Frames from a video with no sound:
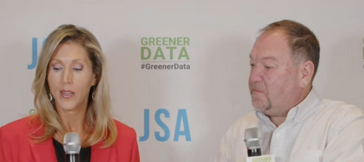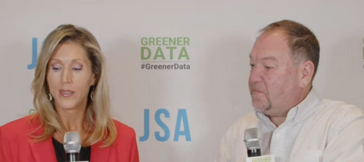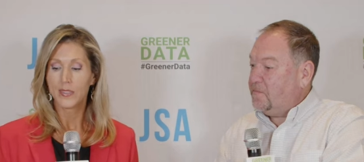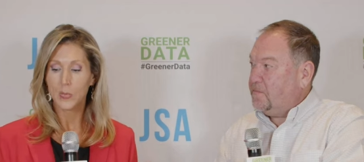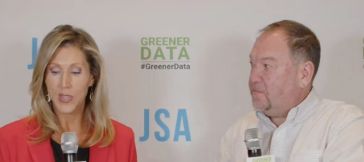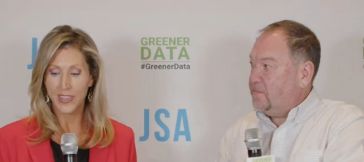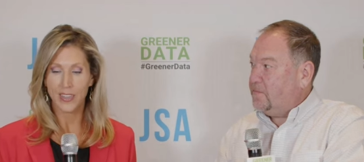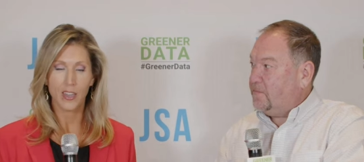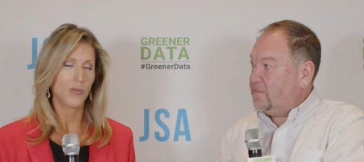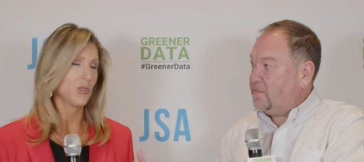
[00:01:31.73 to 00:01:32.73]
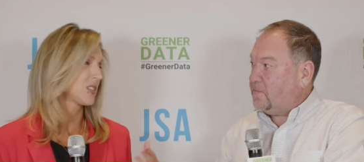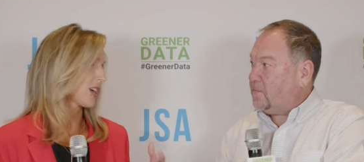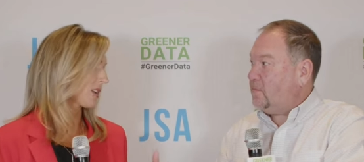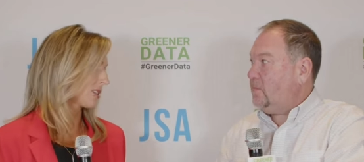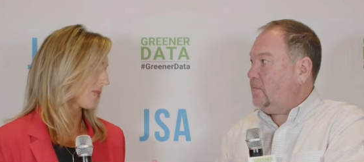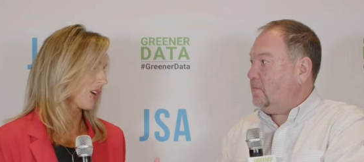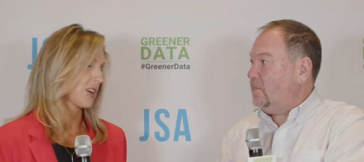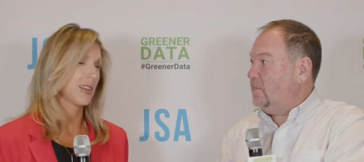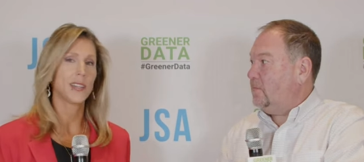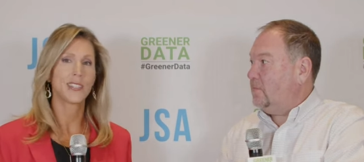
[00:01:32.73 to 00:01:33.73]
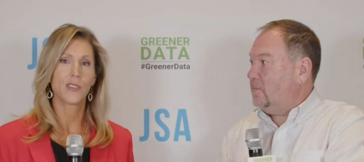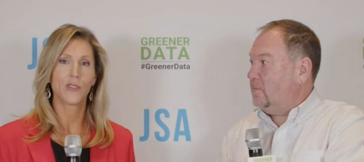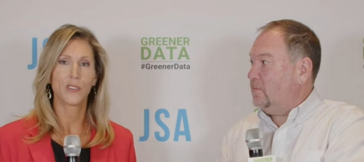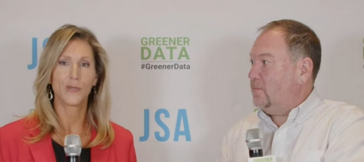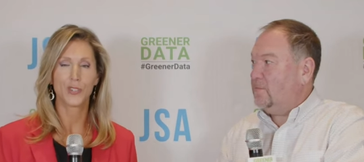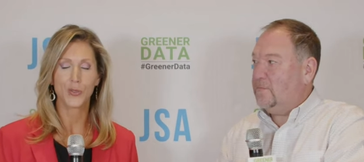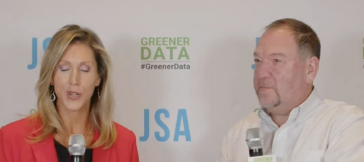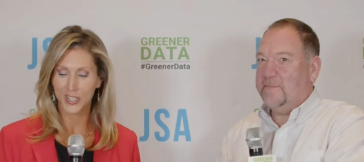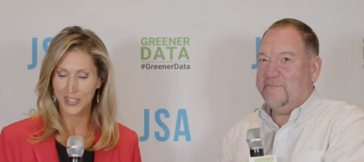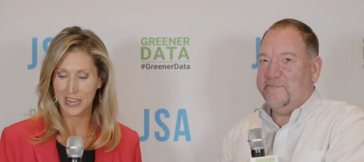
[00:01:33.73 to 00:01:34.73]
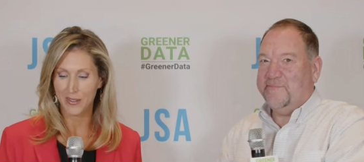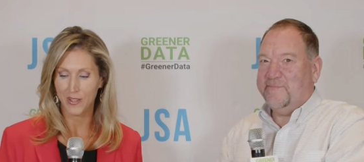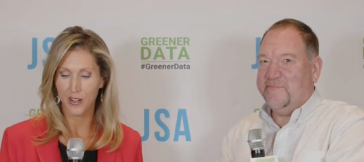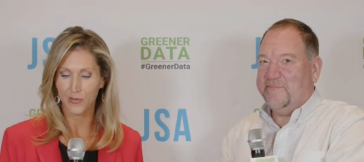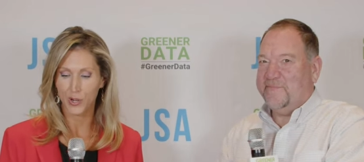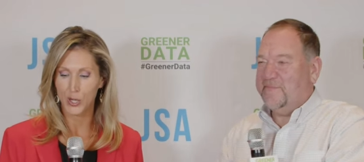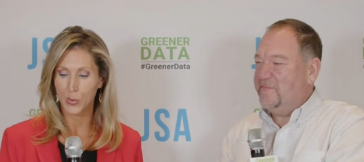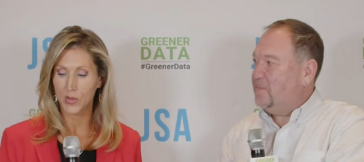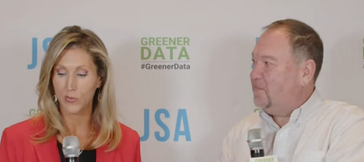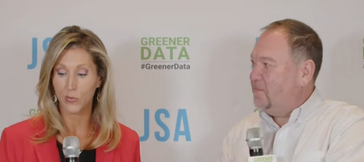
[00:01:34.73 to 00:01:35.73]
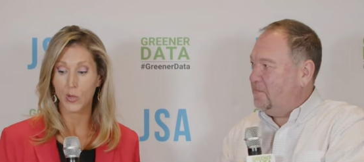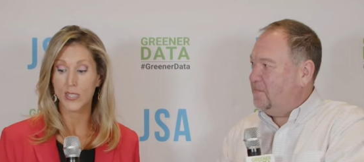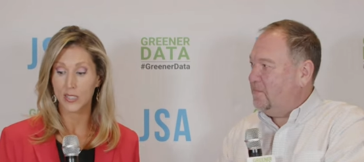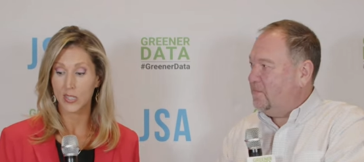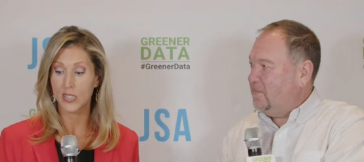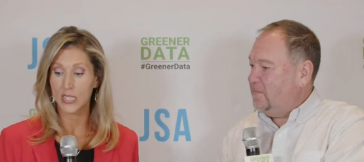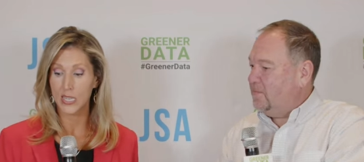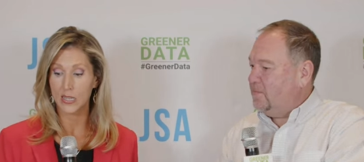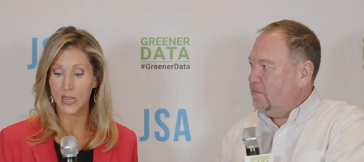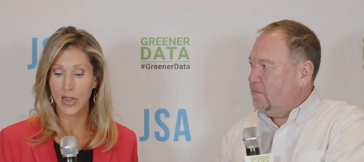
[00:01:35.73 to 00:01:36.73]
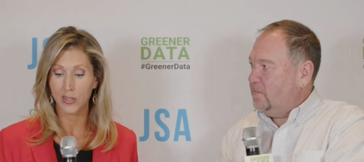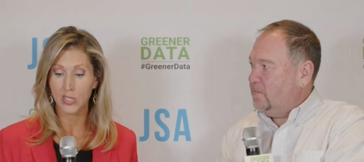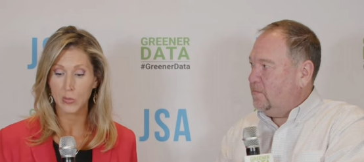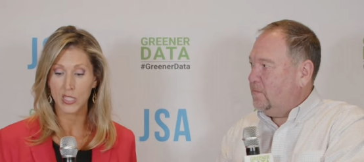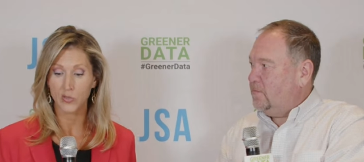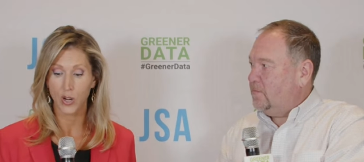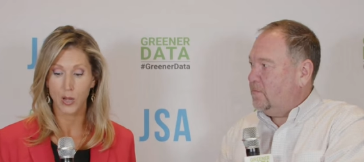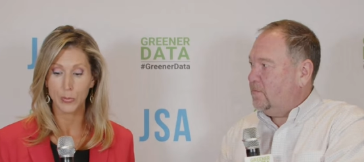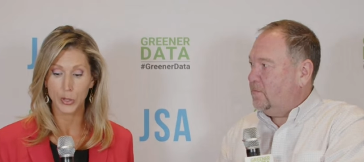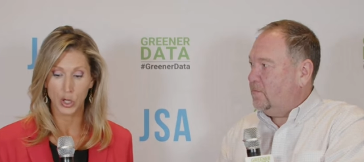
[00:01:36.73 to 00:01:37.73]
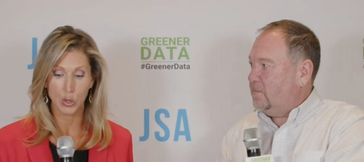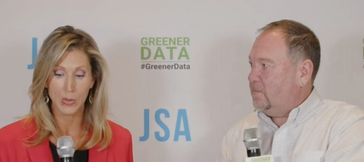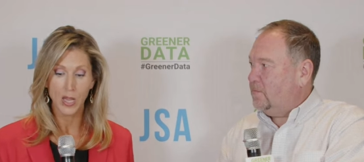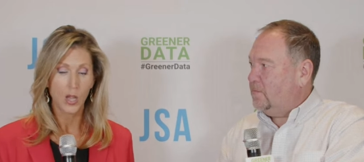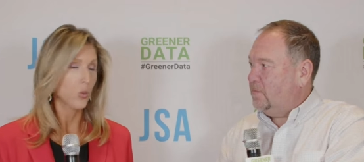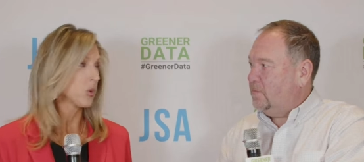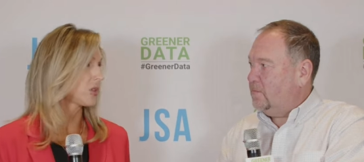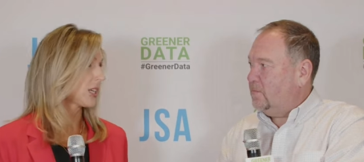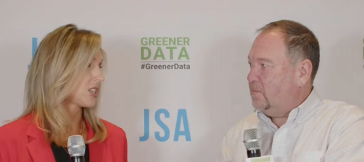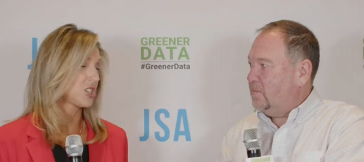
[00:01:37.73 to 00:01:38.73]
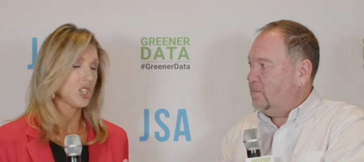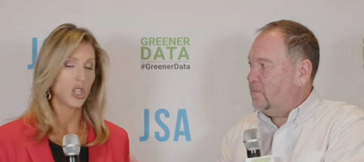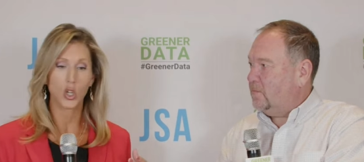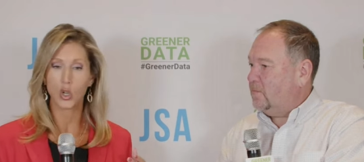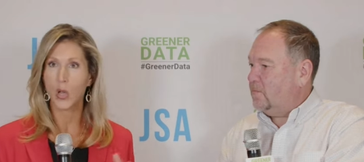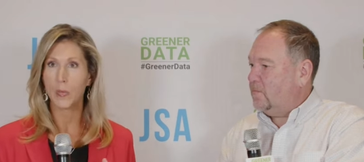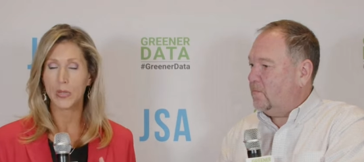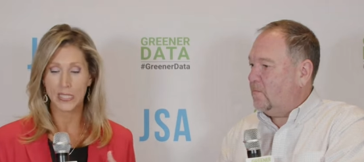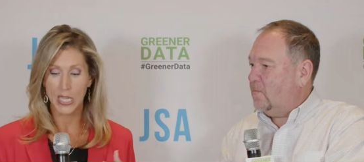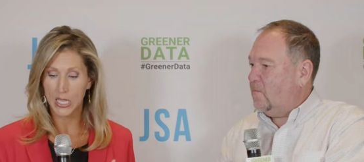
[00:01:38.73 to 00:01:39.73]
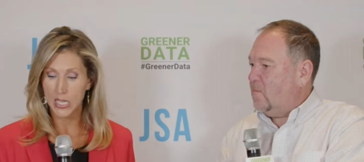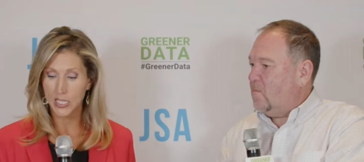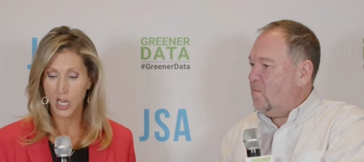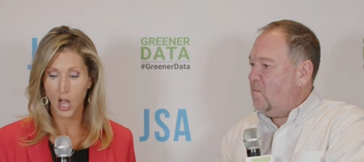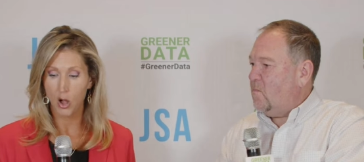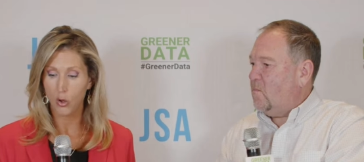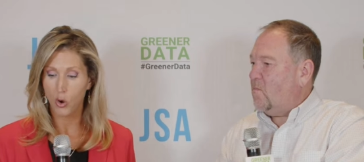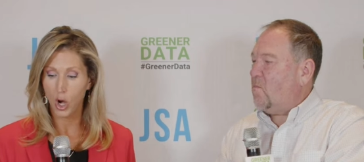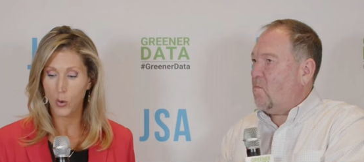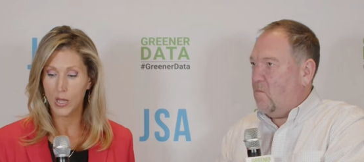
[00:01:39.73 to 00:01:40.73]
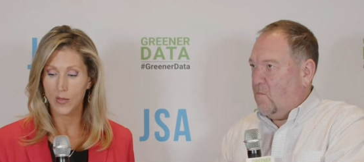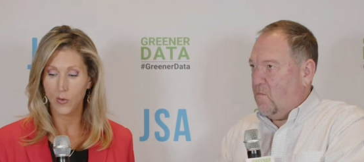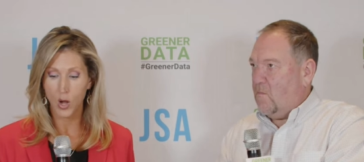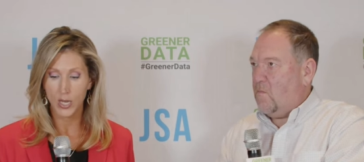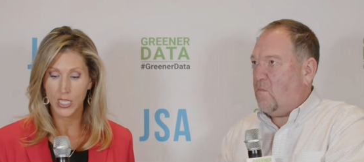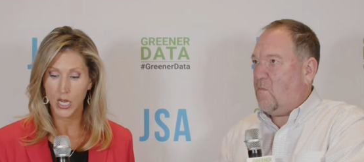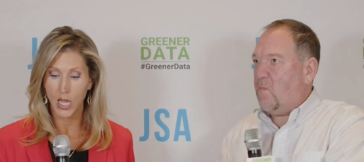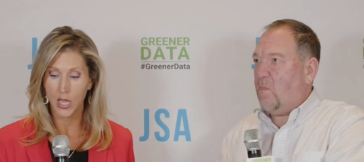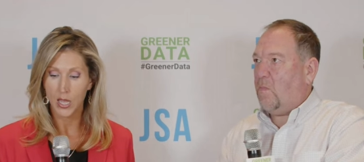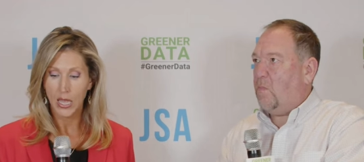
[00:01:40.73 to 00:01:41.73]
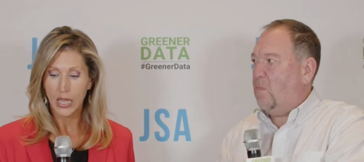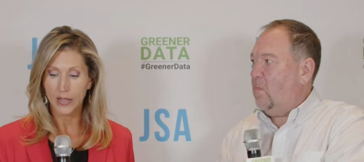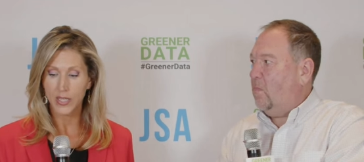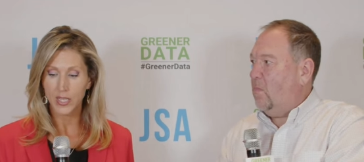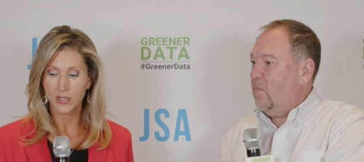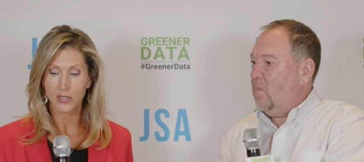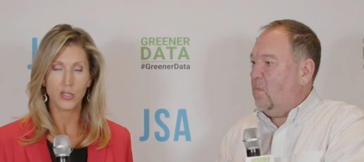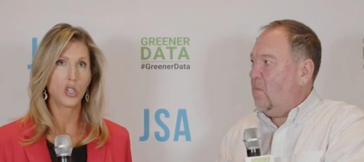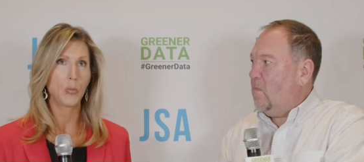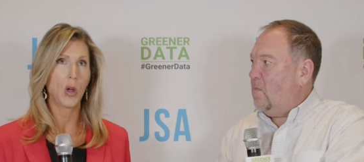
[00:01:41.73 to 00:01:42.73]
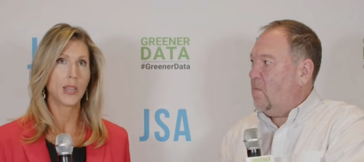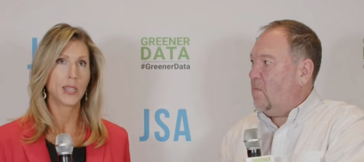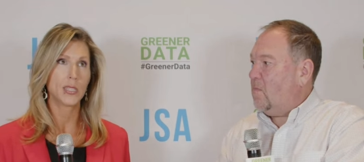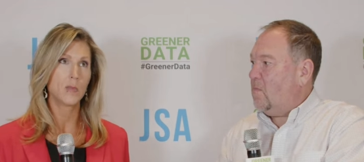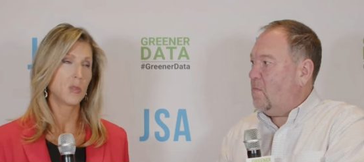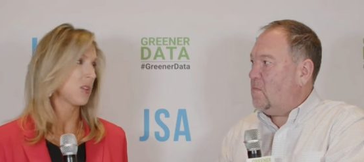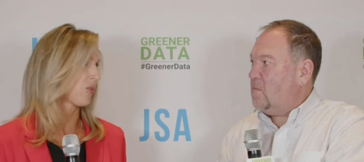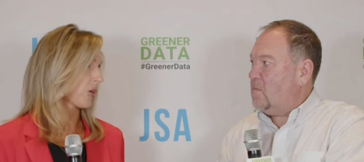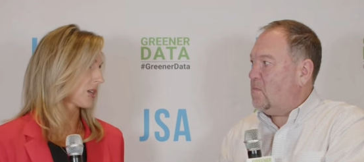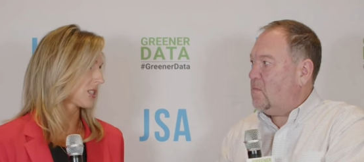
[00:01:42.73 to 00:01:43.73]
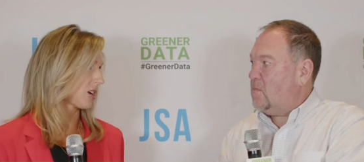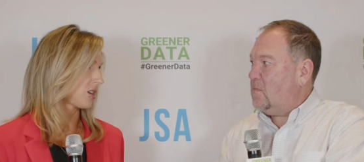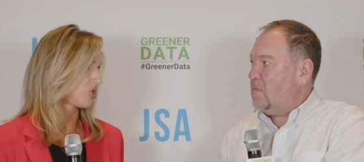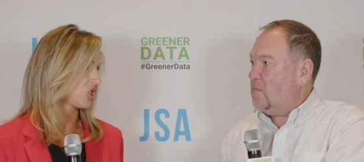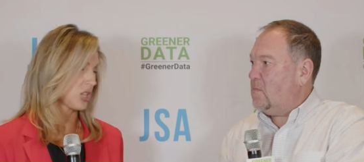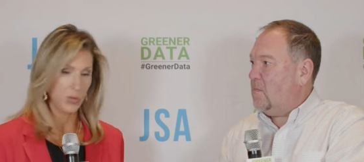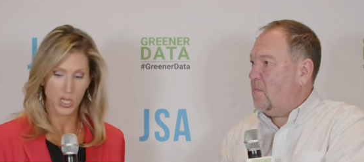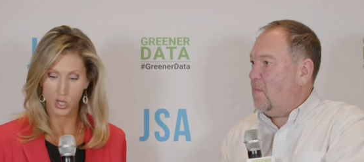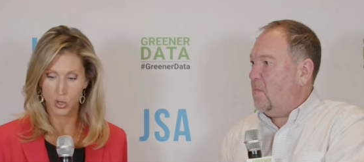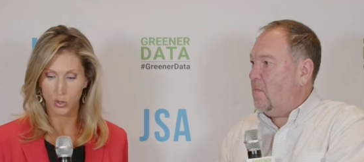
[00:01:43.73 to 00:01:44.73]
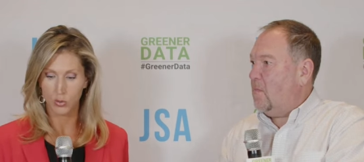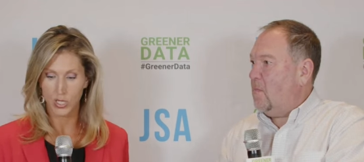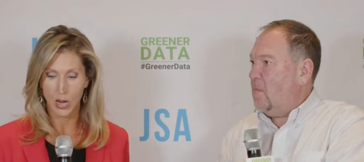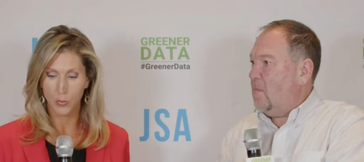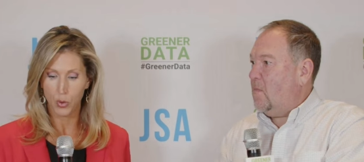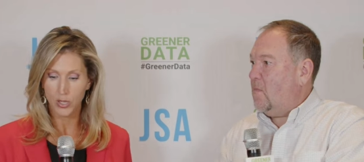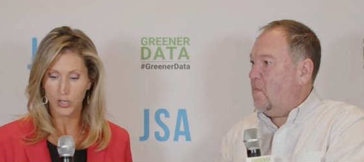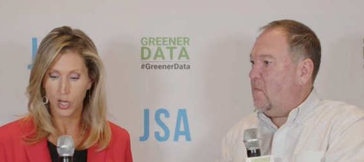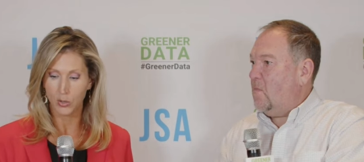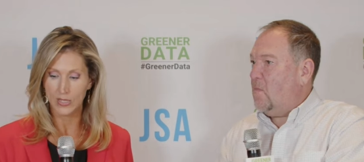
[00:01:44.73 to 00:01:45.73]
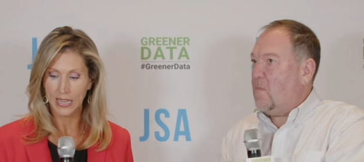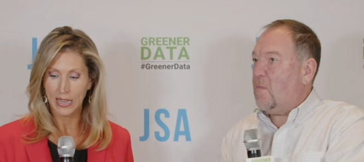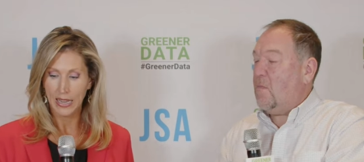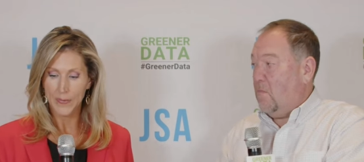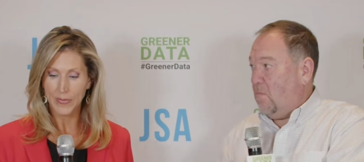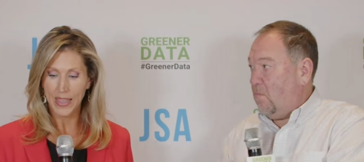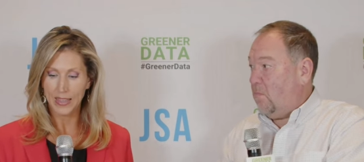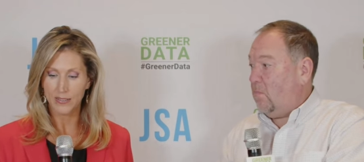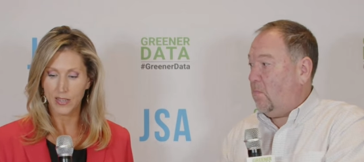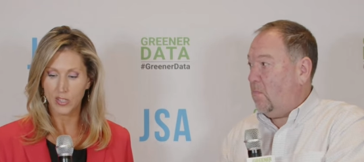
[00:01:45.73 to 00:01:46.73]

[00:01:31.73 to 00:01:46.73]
Speaker 1: Speaking of, you've set us up very nicely for the first question that I've got for you. We've mm-hmm. recently seen announcements from Bloom related to companies like Intel, CoreWeave, Quanta, and these new products seem to be focused on GPU type workloads. Mm-hmm. And